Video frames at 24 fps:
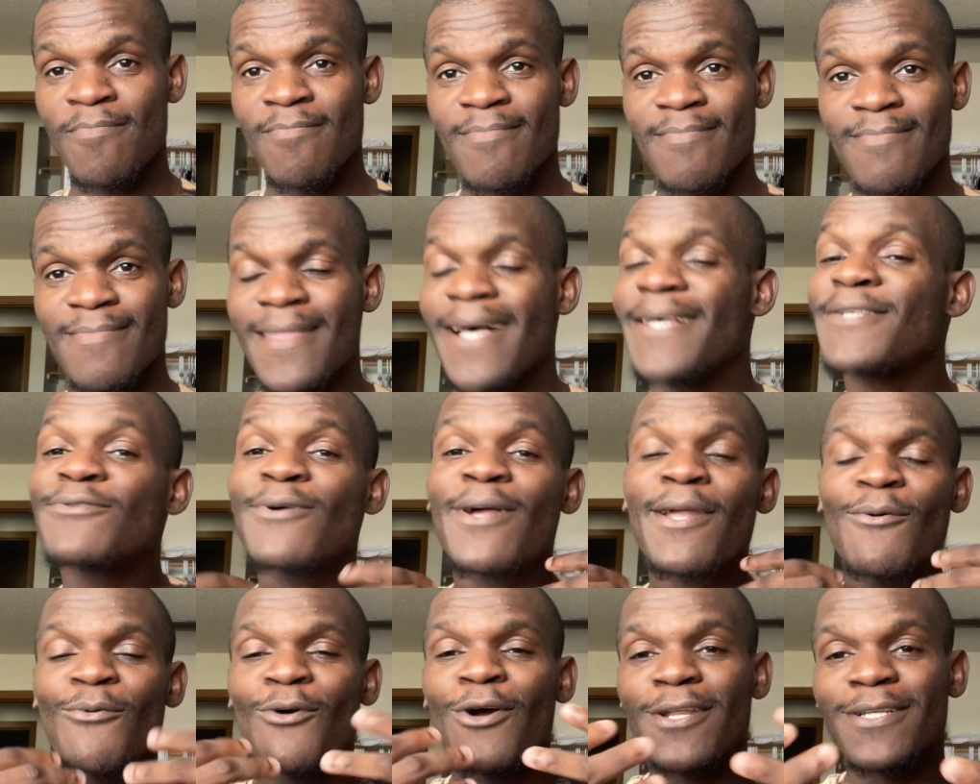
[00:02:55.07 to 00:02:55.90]
That's what
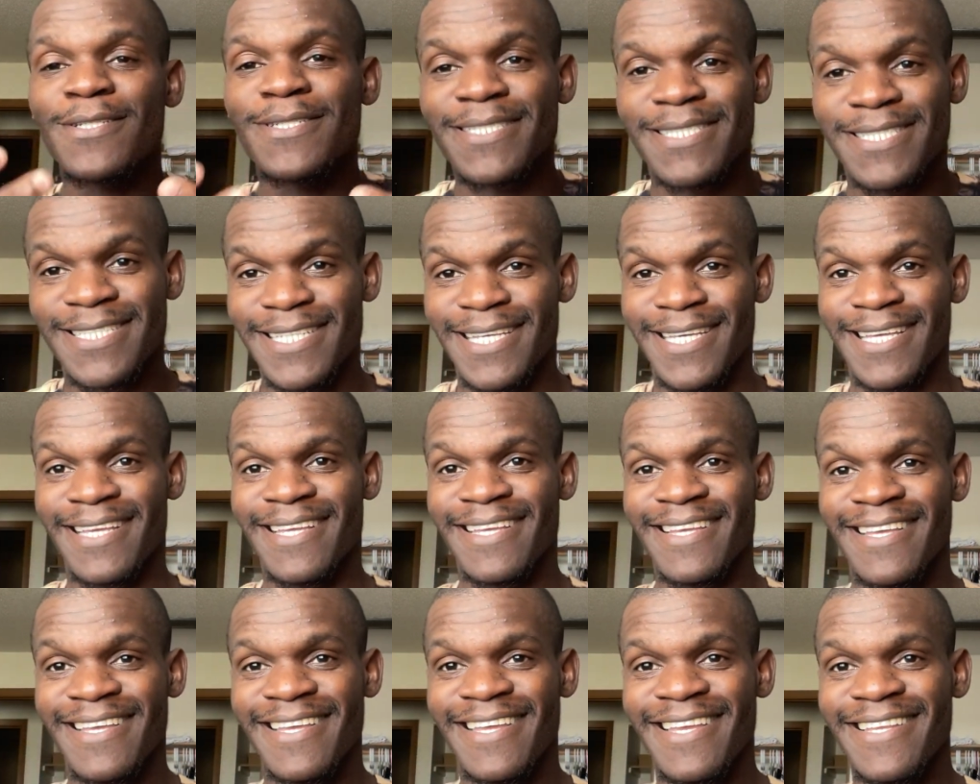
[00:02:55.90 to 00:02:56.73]
I wanted to see.
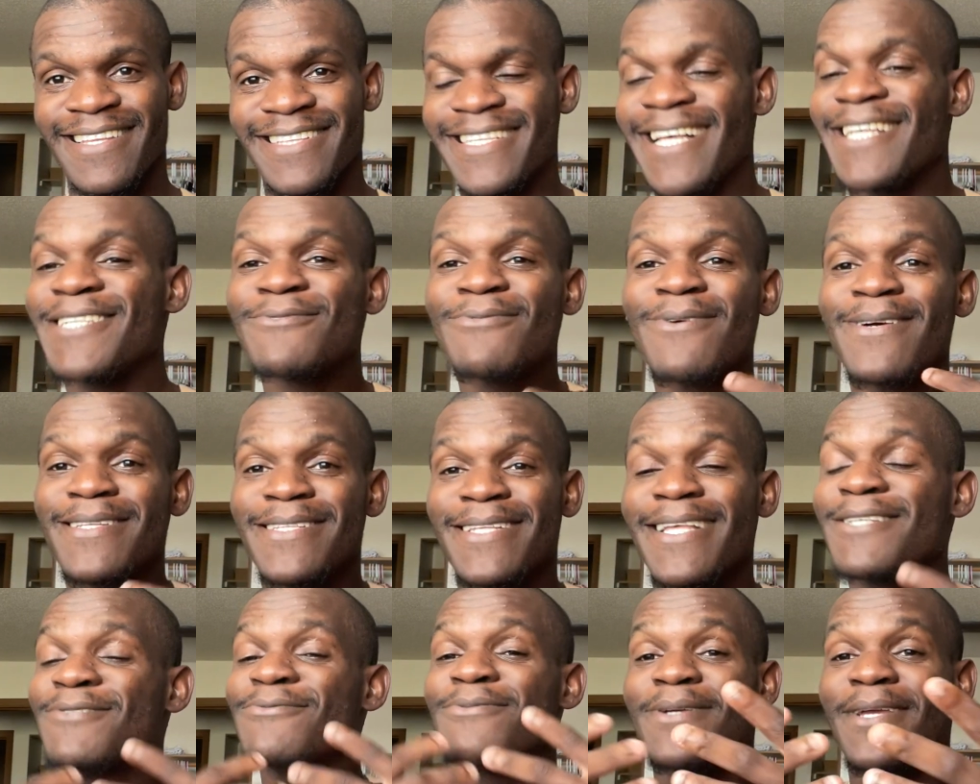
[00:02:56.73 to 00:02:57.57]
That's what
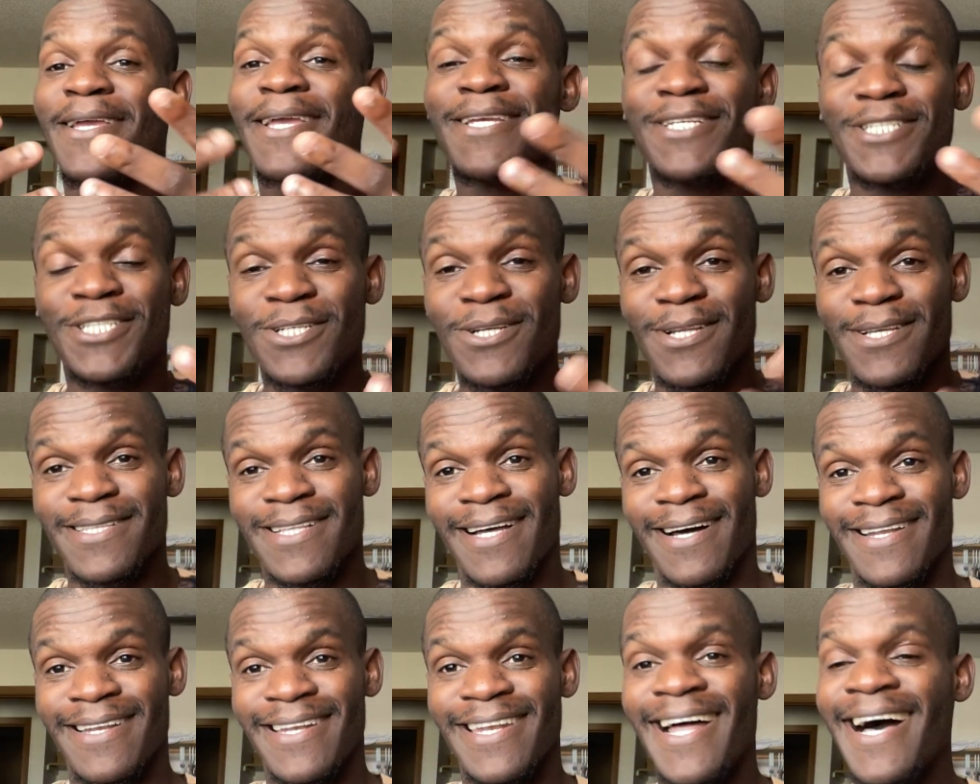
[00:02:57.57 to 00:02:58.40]
he should have
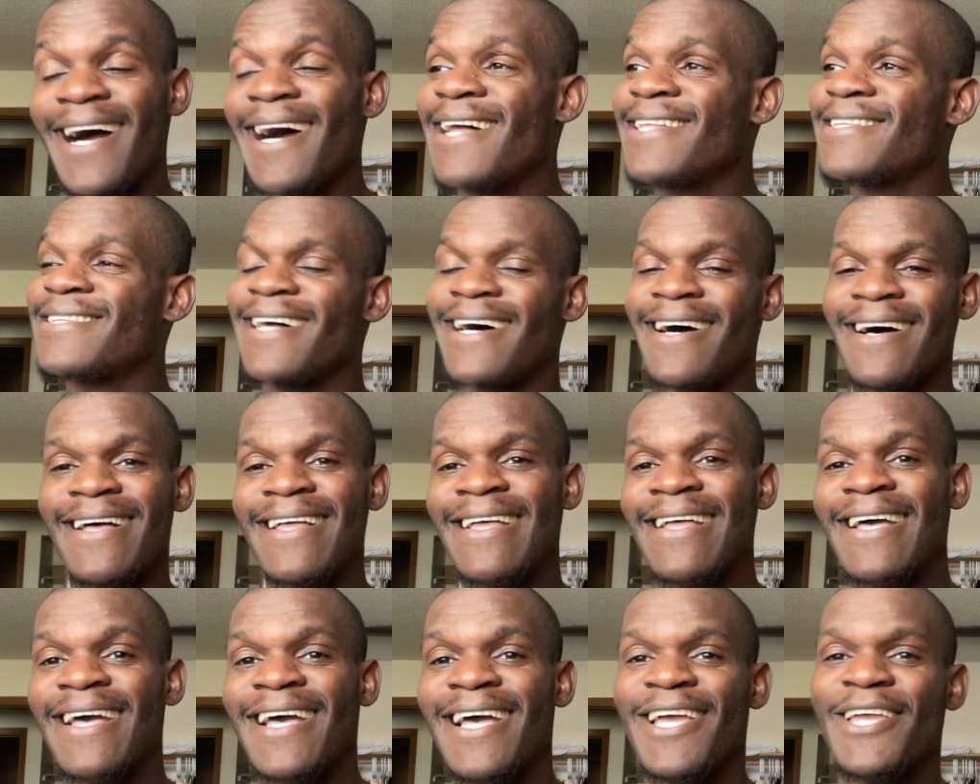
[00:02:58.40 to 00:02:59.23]
done. Not that,
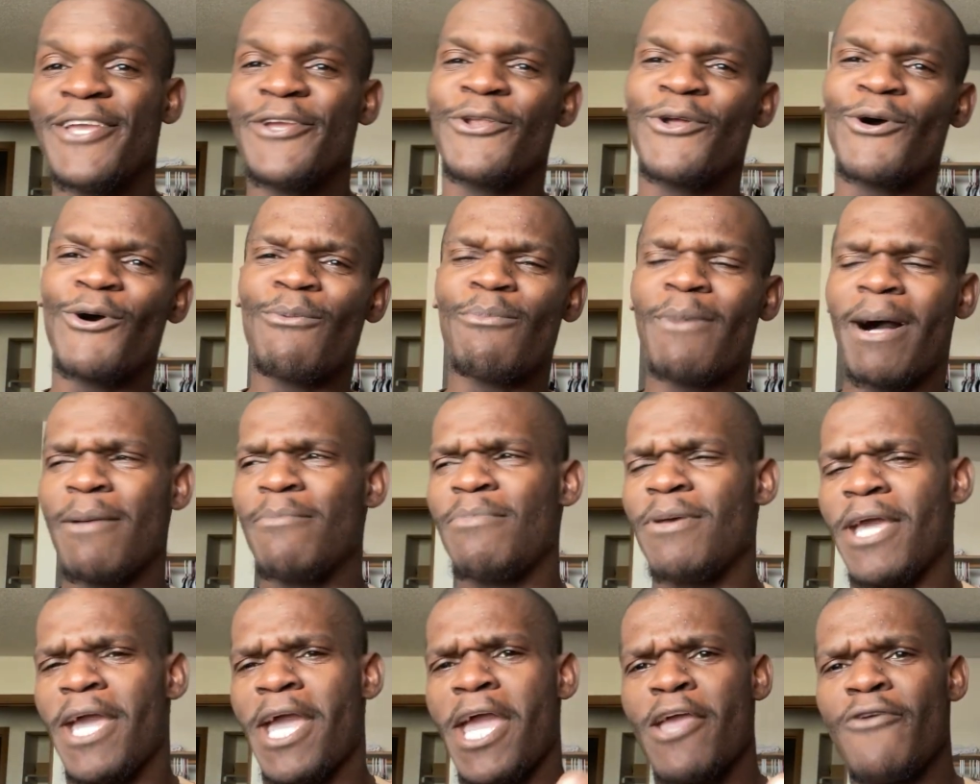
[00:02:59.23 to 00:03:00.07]
my
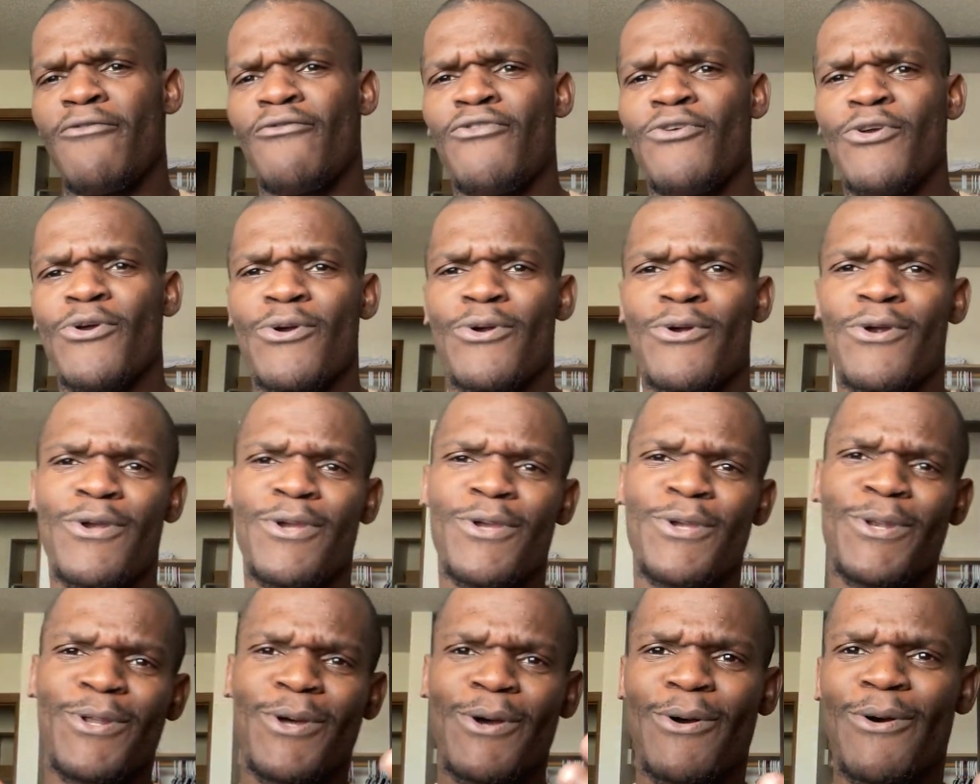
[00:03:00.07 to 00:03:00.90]
behavior,
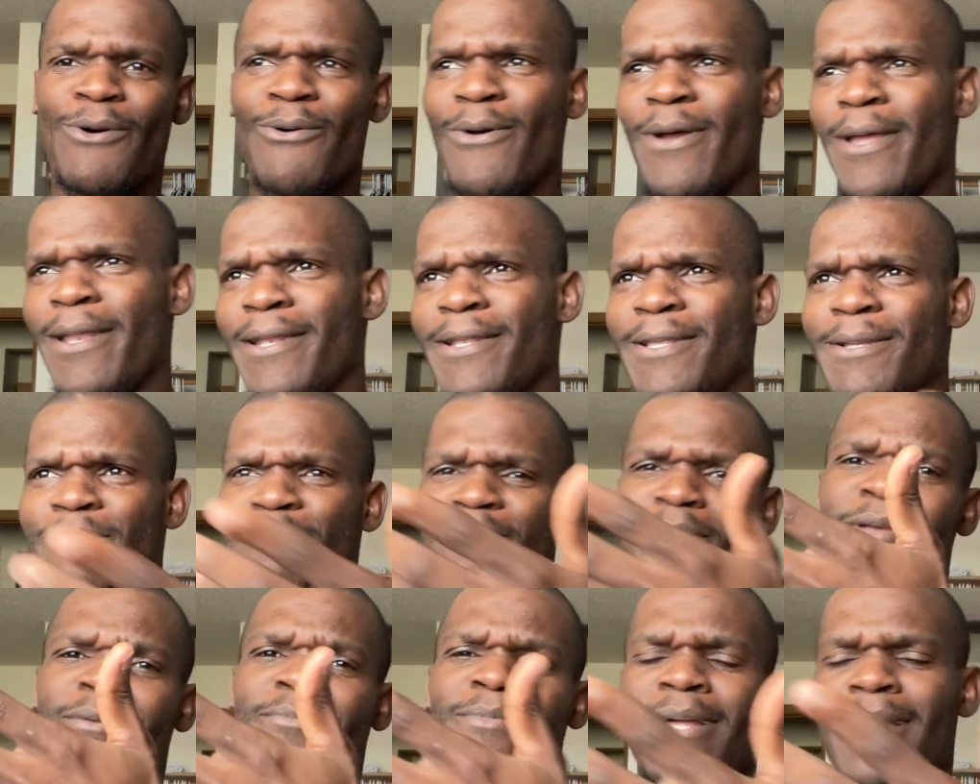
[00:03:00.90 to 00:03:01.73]
and the
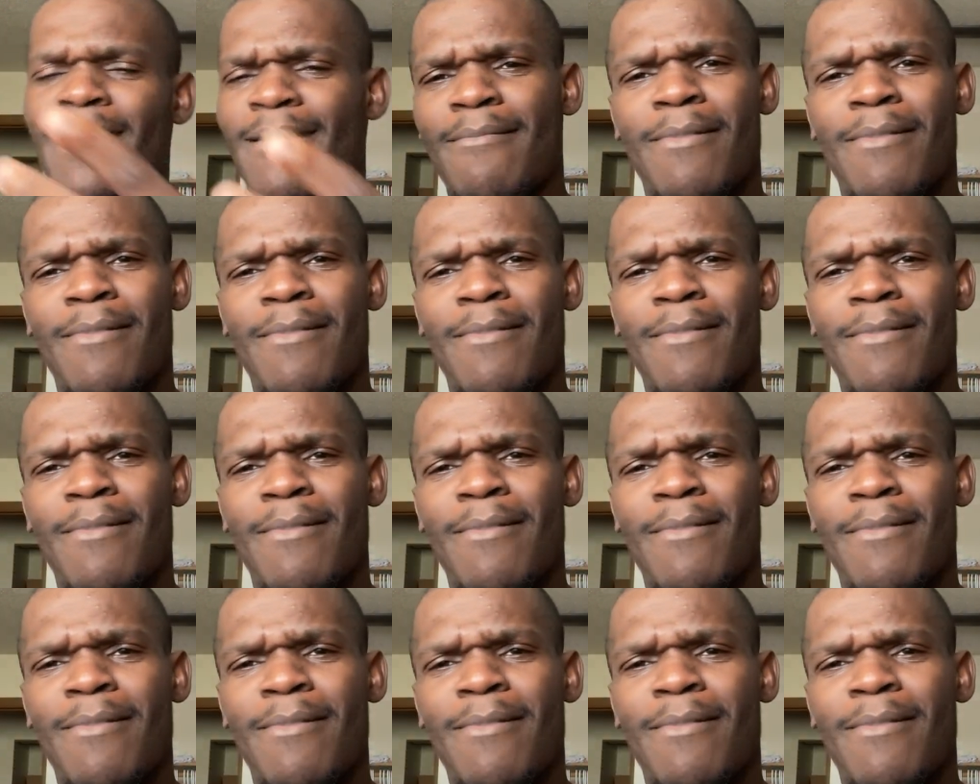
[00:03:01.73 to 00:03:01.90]
people.